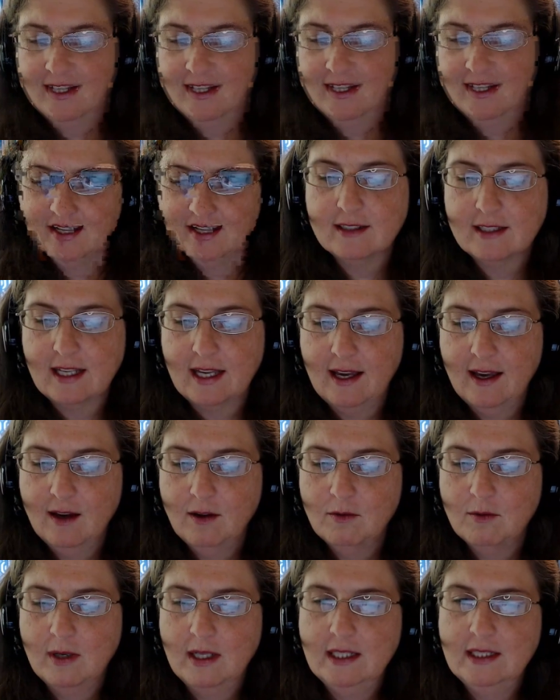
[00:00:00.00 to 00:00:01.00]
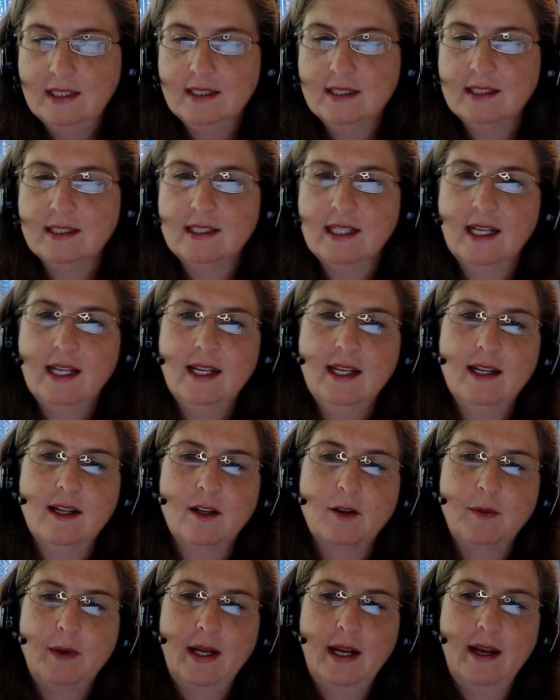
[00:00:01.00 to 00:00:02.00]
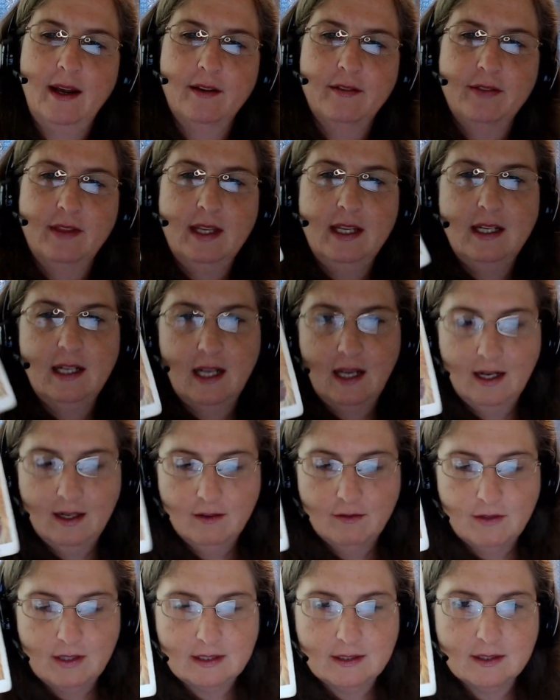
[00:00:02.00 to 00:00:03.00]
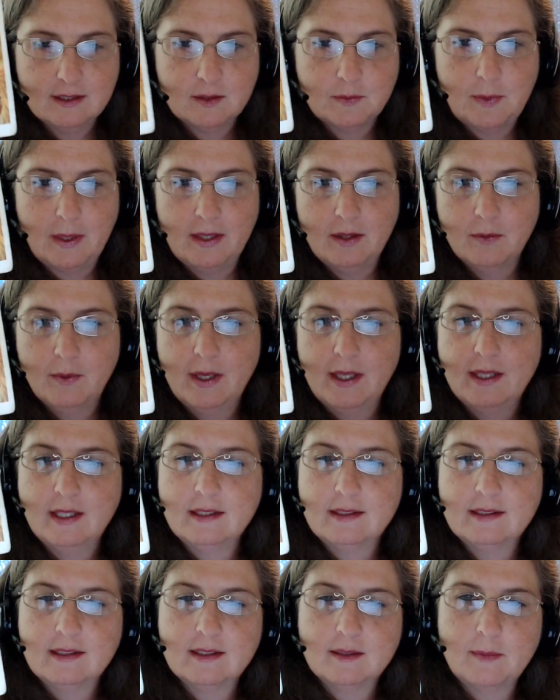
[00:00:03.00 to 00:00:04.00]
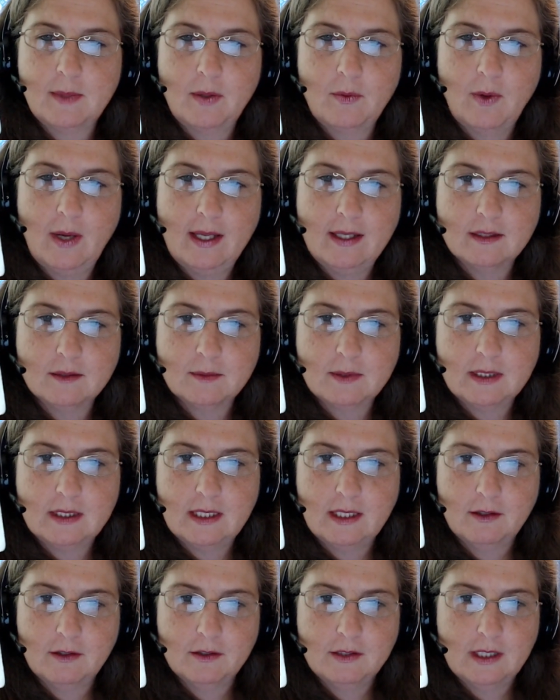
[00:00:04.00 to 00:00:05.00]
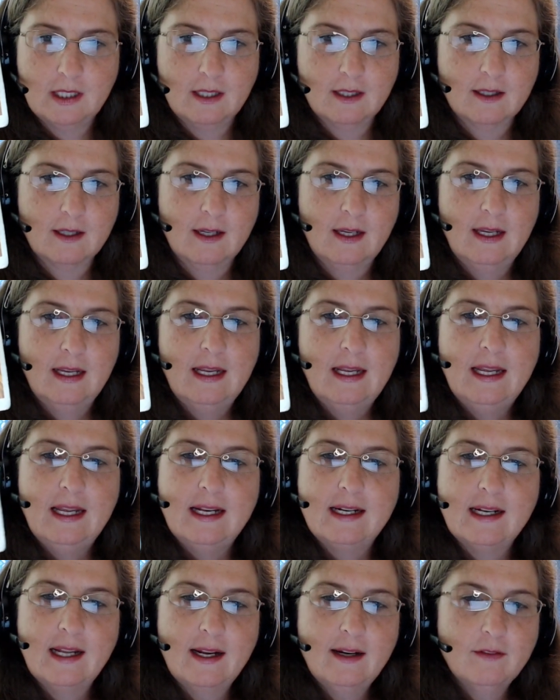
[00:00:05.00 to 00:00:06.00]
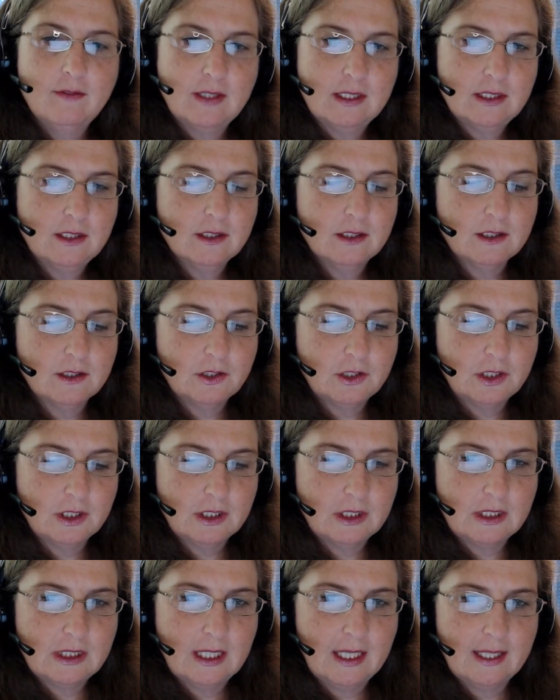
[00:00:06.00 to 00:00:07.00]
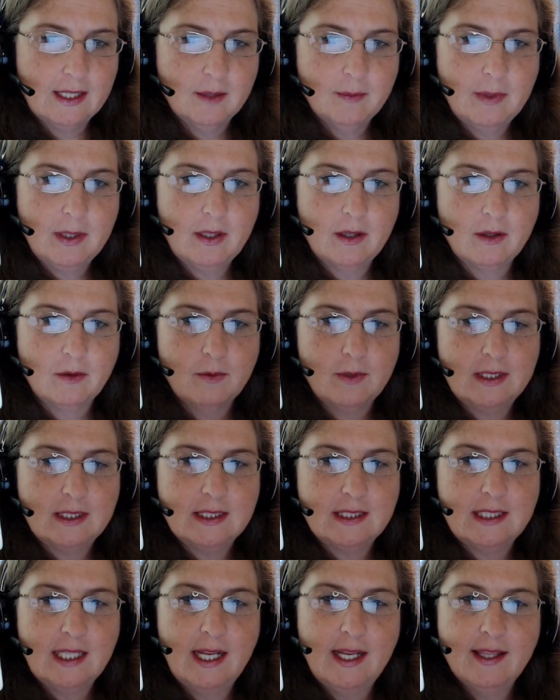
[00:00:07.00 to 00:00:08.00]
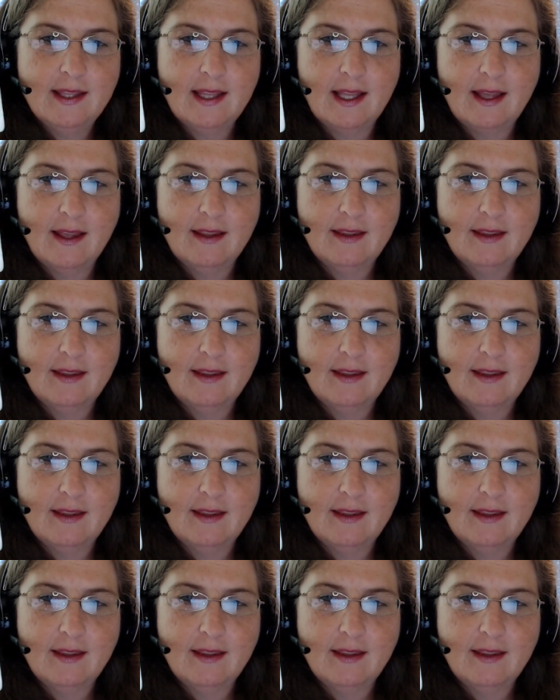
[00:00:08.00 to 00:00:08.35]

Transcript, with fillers: look at Wednesday. Here we have the Nine of Vessels. By the way, this is my Wildwood Tarot deck. Nine of Vessels is just telling me on Wednesday that